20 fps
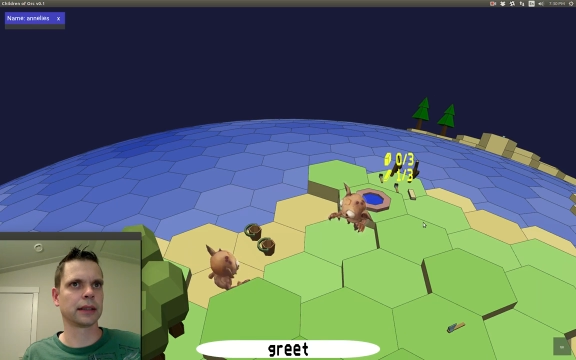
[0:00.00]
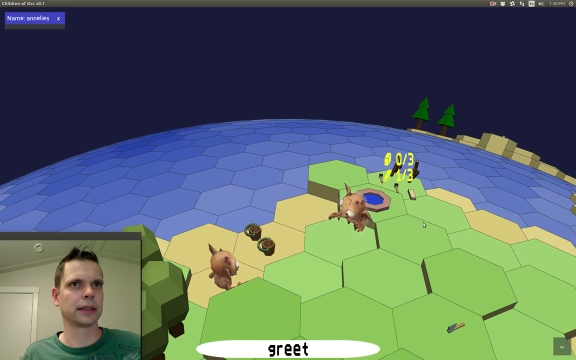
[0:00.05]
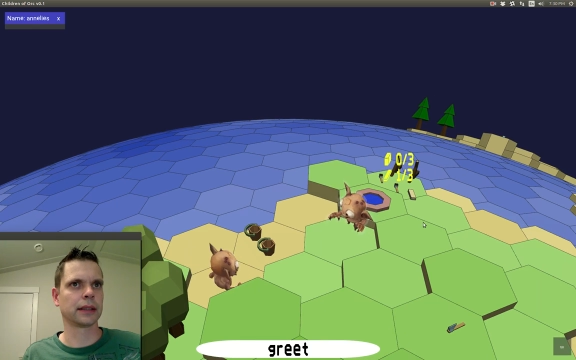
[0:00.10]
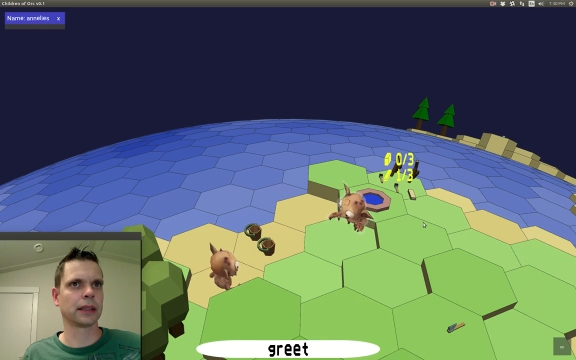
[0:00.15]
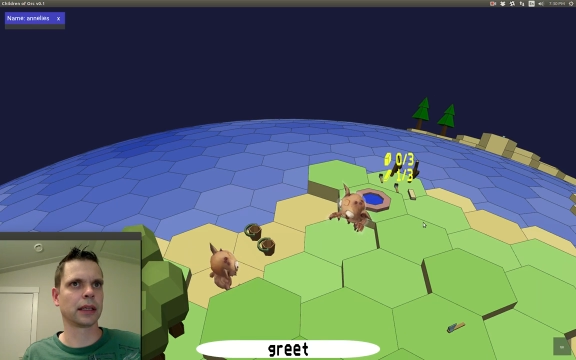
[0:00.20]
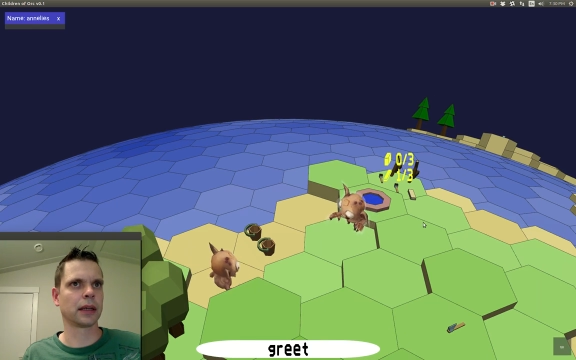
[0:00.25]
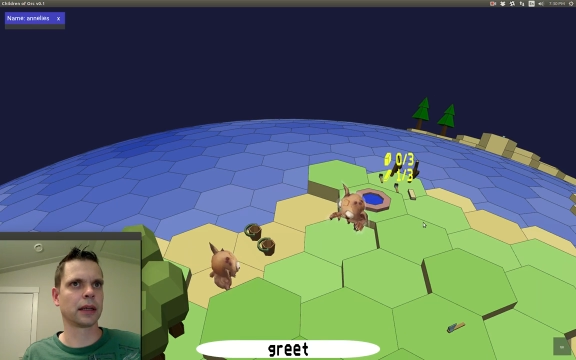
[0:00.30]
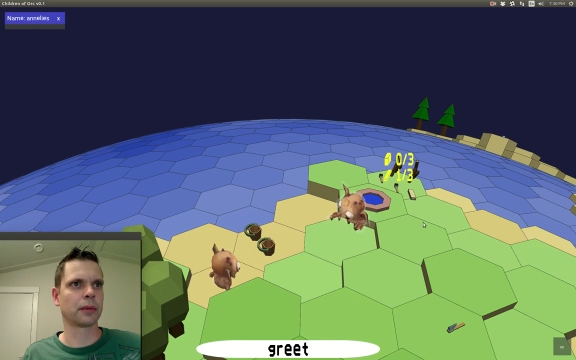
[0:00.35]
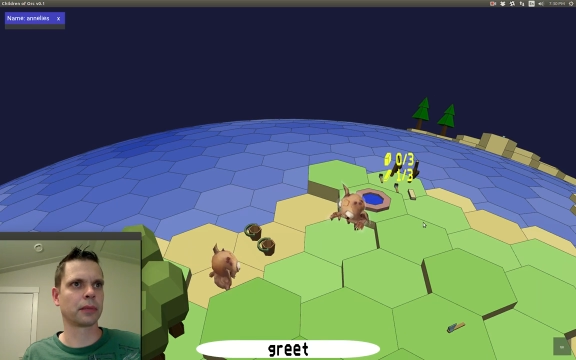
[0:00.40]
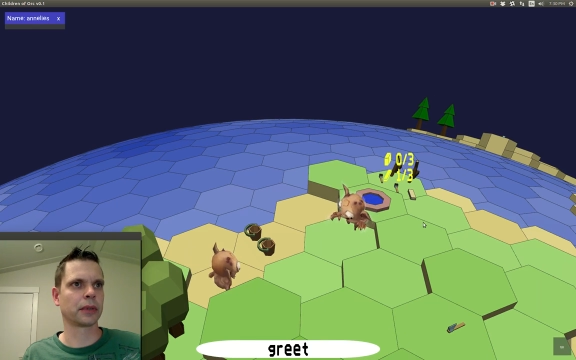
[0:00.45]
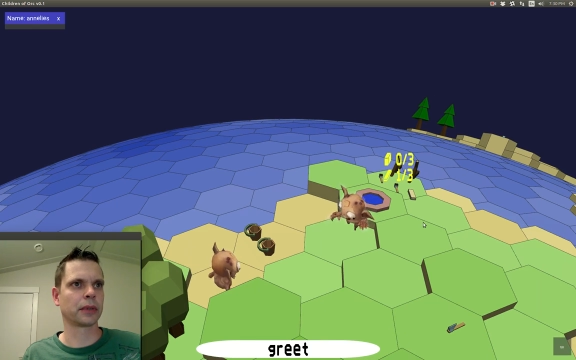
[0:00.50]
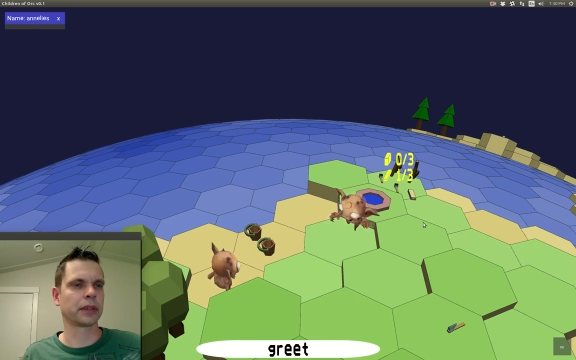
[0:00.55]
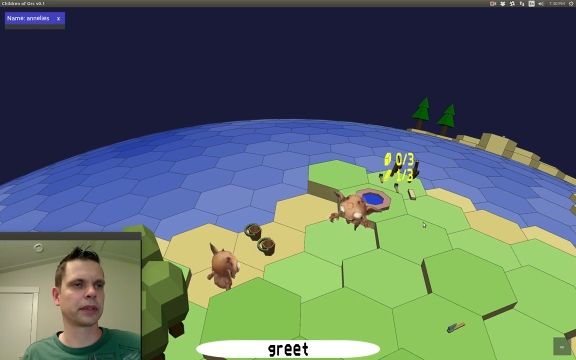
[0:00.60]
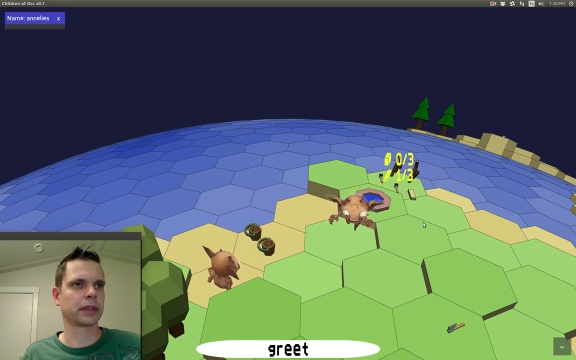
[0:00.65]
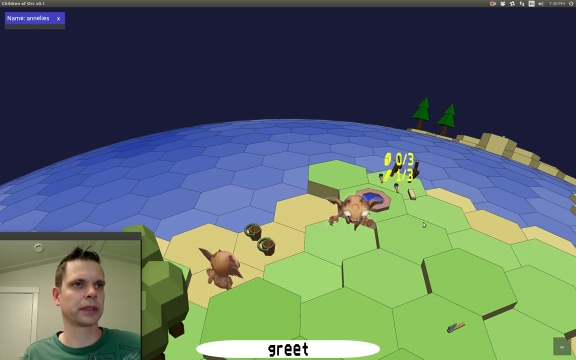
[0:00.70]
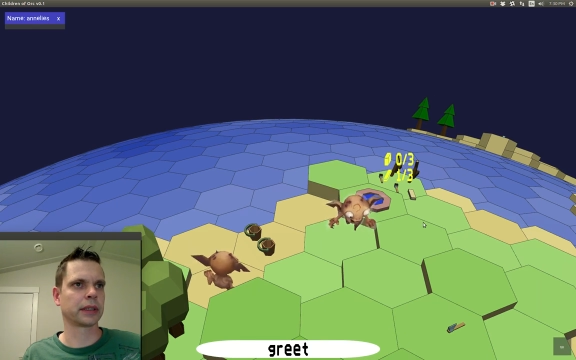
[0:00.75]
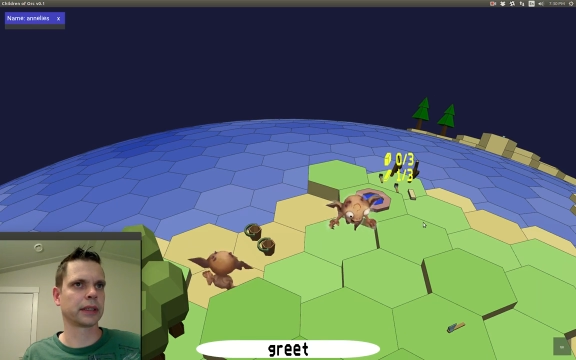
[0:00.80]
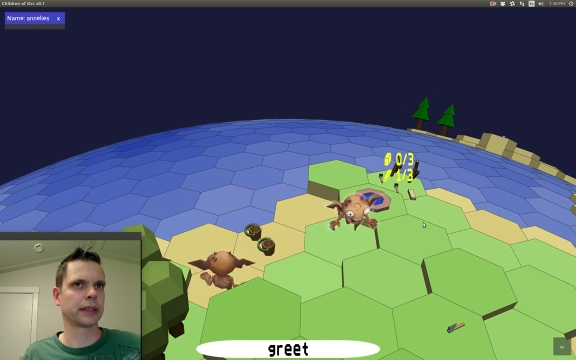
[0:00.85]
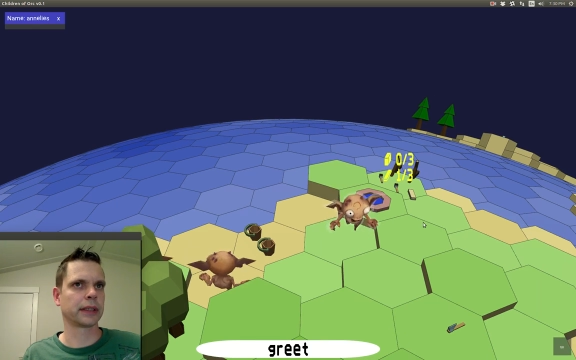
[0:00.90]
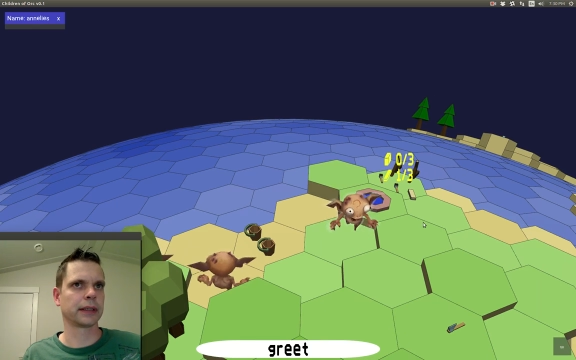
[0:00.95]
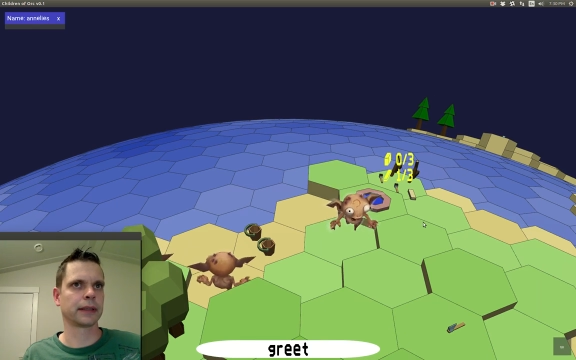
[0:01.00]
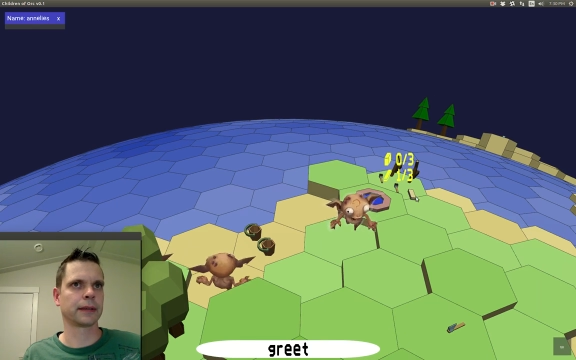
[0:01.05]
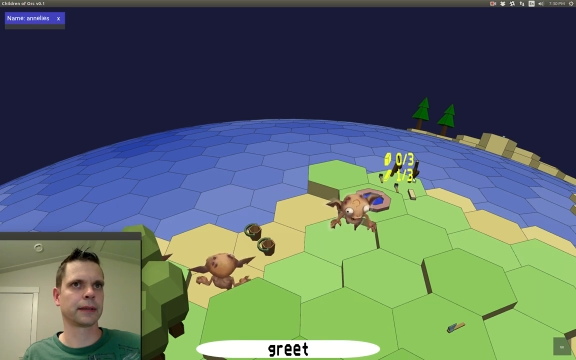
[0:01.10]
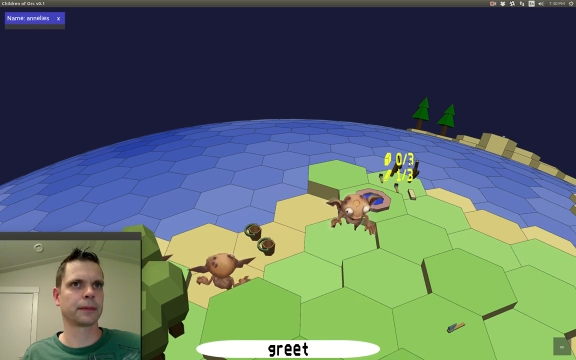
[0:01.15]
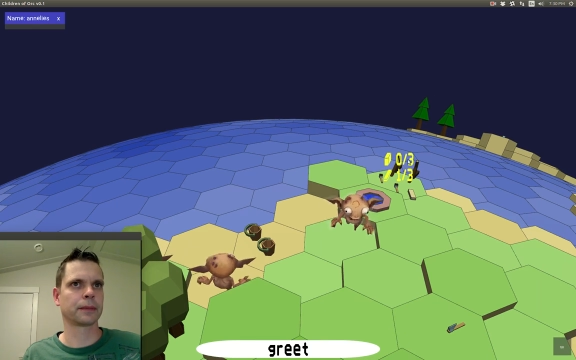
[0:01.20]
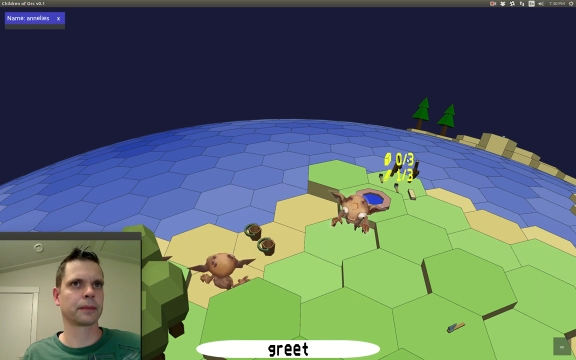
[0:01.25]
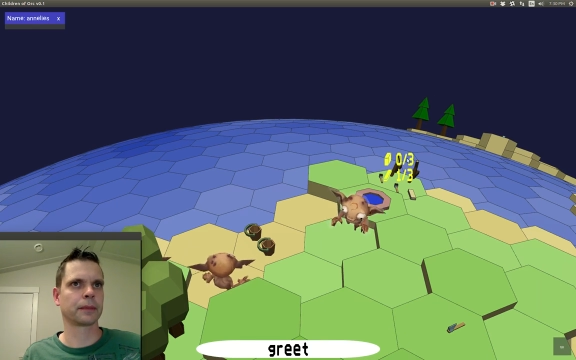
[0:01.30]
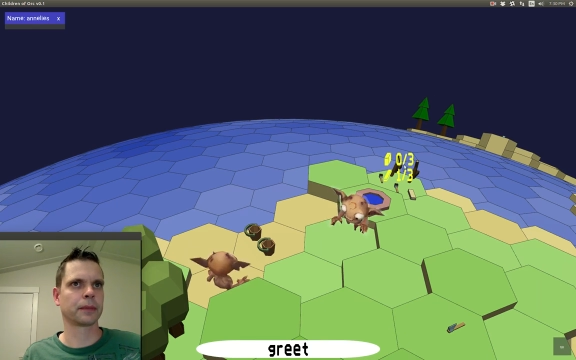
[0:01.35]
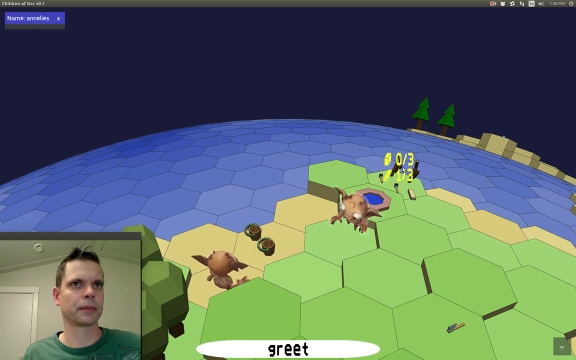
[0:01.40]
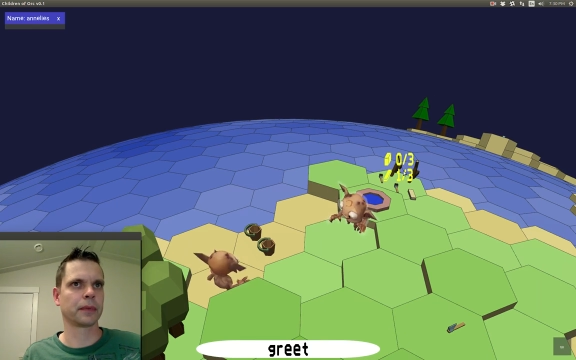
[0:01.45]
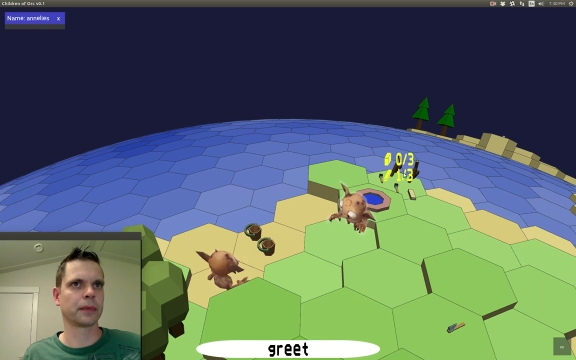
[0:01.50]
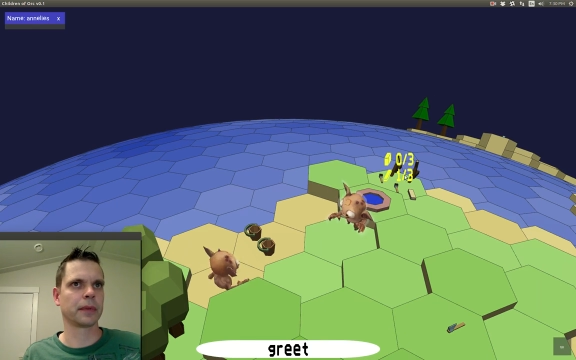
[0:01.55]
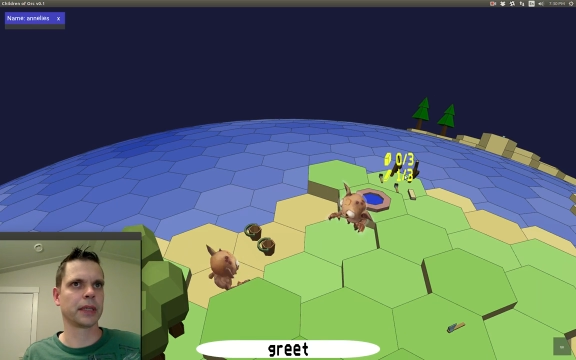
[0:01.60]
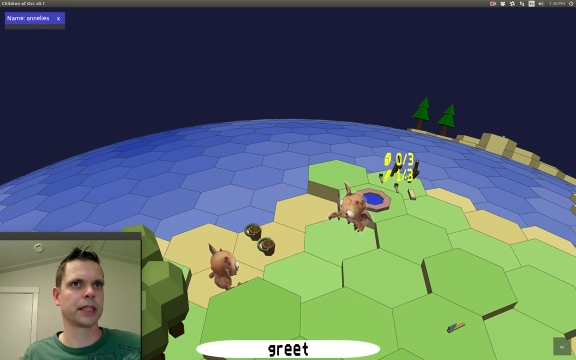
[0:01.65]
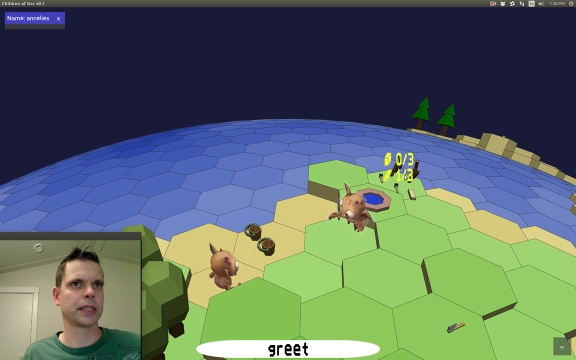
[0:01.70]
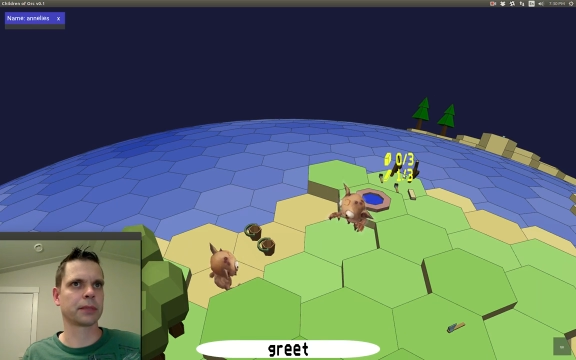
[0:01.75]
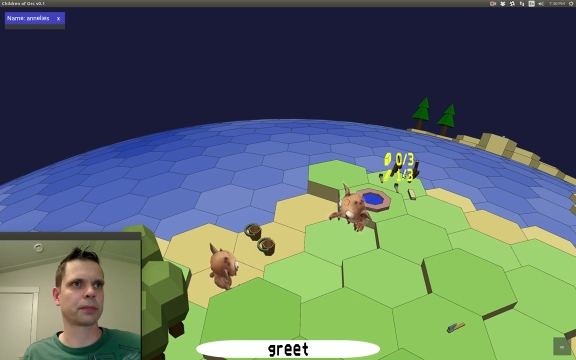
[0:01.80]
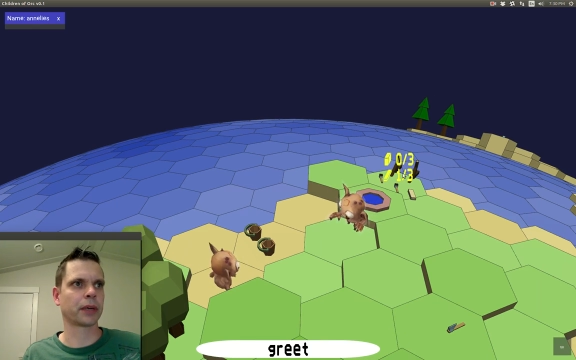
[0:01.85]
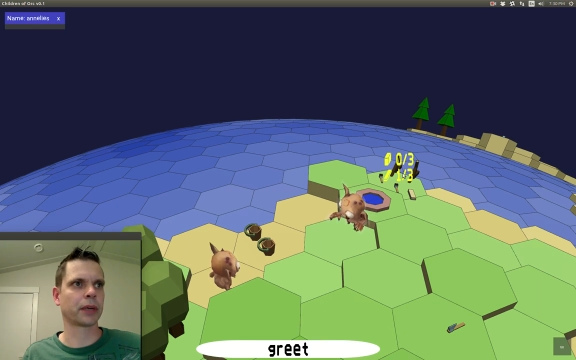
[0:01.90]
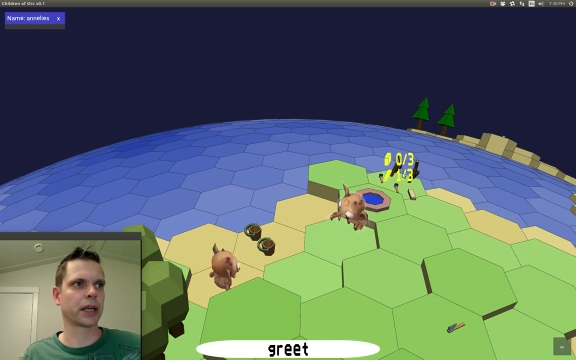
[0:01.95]
lumber
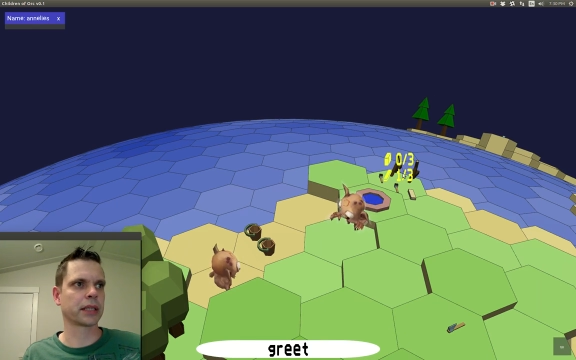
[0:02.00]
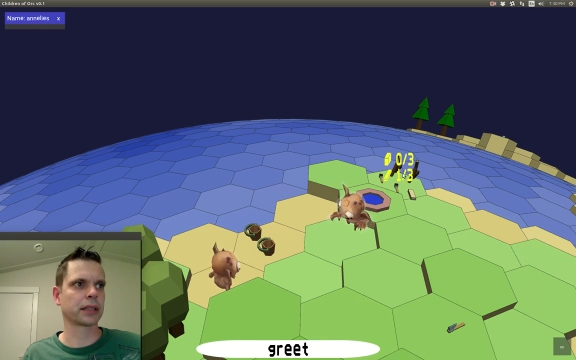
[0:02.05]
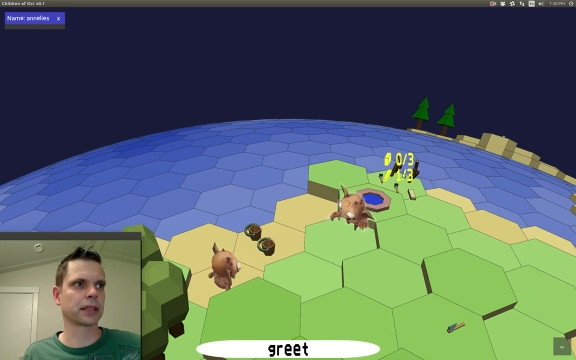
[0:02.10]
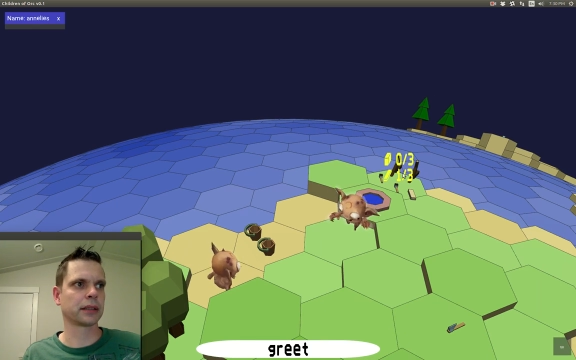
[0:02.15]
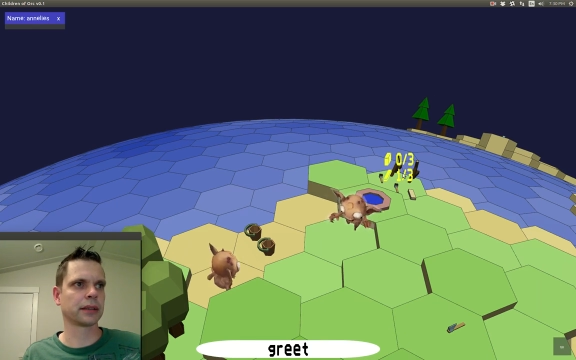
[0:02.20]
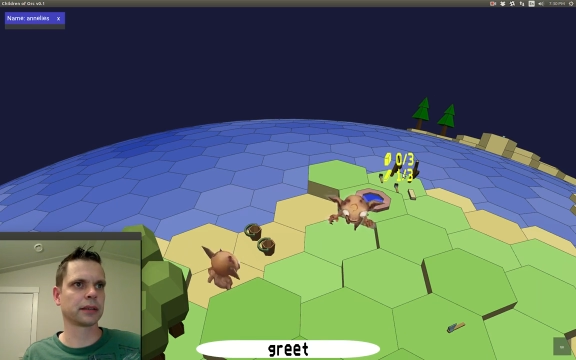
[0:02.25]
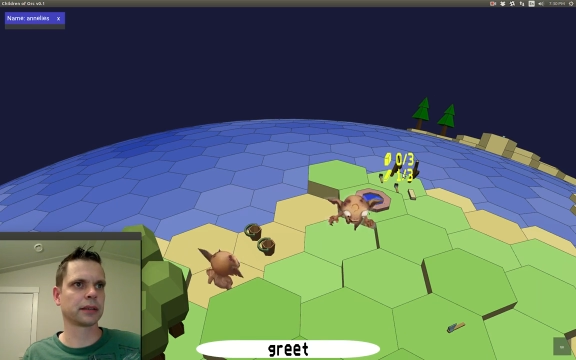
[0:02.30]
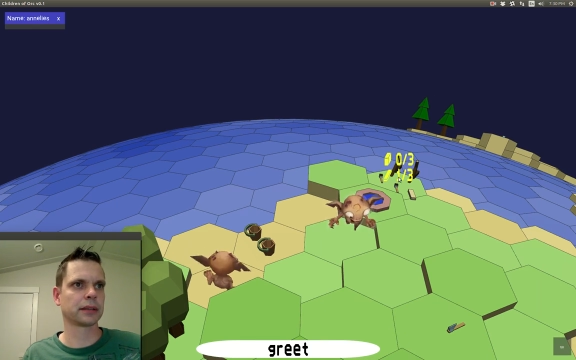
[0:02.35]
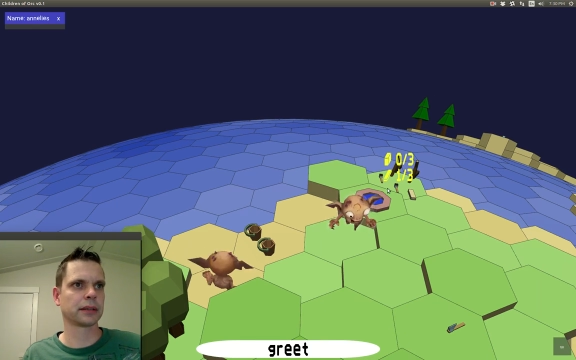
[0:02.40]
is present.